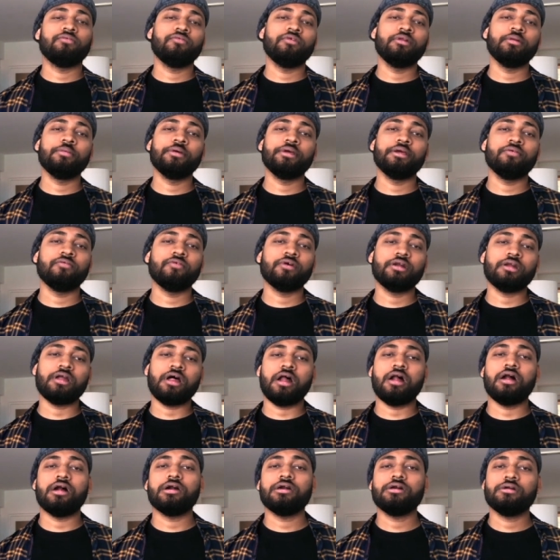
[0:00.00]
will be 1
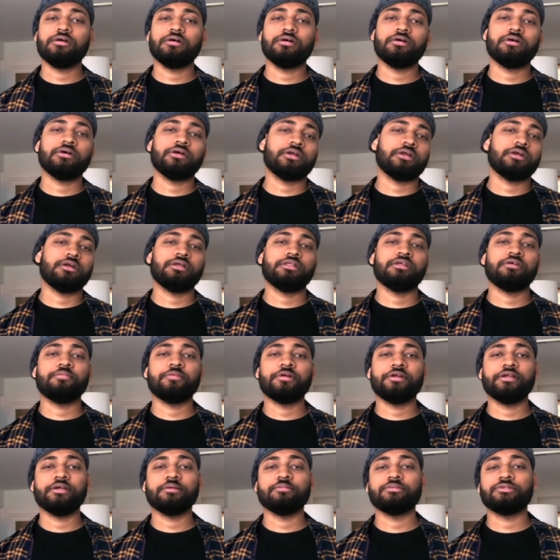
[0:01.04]
hard or other
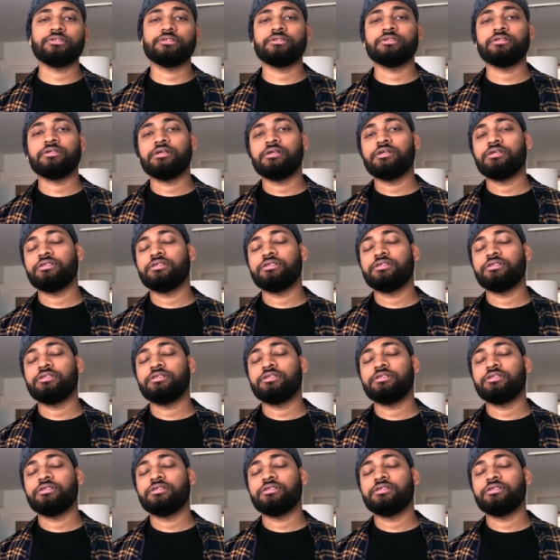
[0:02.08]
mediums.